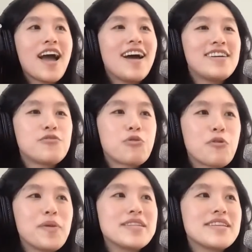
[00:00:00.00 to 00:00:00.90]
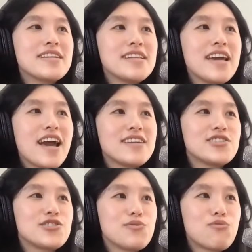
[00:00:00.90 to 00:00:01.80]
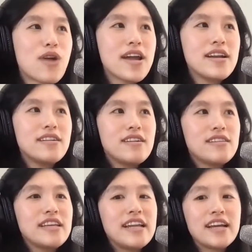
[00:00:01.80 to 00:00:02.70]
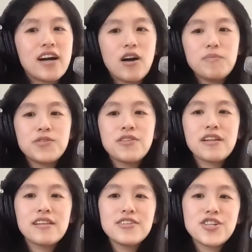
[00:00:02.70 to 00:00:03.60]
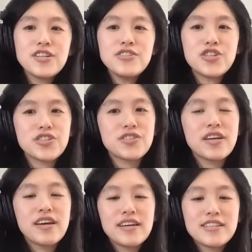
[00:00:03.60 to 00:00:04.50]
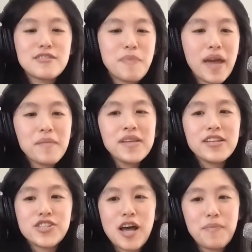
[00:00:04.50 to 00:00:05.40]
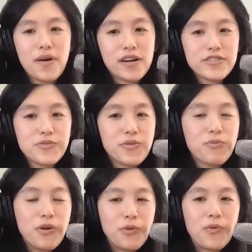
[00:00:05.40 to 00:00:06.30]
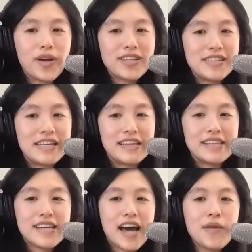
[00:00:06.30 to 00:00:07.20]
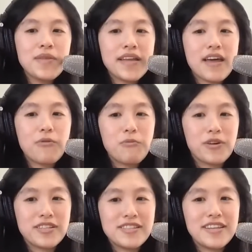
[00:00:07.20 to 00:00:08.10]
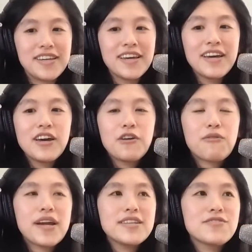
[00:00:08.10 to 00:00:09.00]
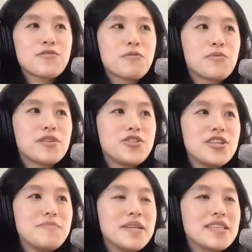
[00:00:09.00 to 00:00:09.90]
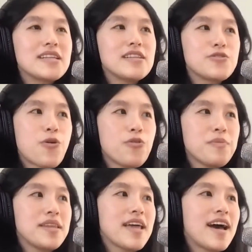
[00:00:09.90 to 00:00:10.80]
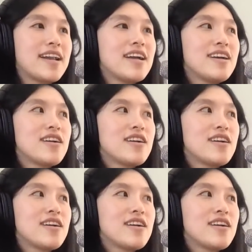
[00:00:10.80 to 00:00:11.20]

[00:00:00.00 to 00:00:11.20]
and we were basically right leading up to the collision, just spamming the chat box with what we want to see, the timeline that we want to see. Right? So the G's basically told me that